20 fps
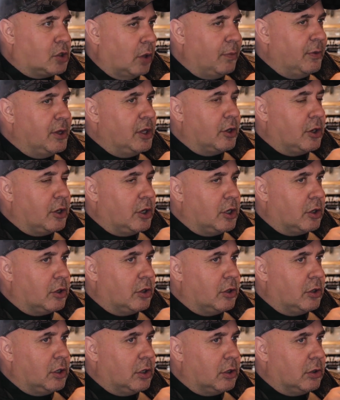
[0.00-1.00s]
You told me that
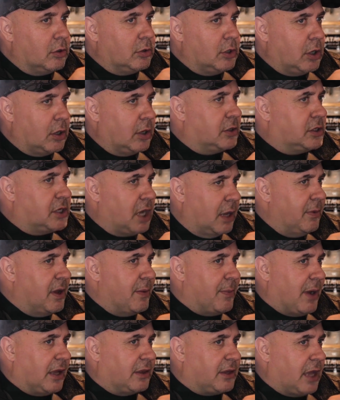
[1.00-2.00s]
you're tell
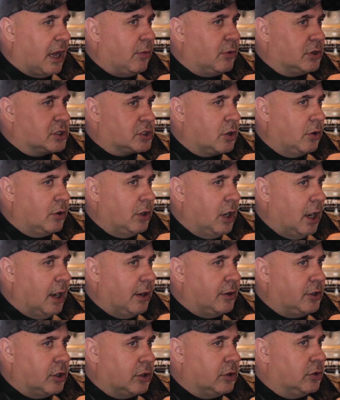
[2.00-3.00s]
me about that. What's going
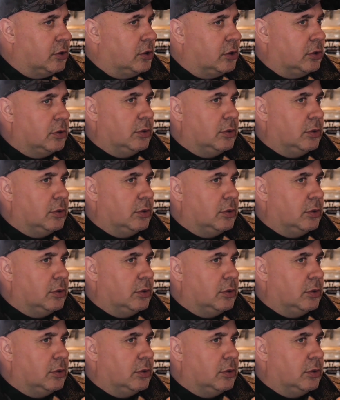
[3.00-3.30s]
on?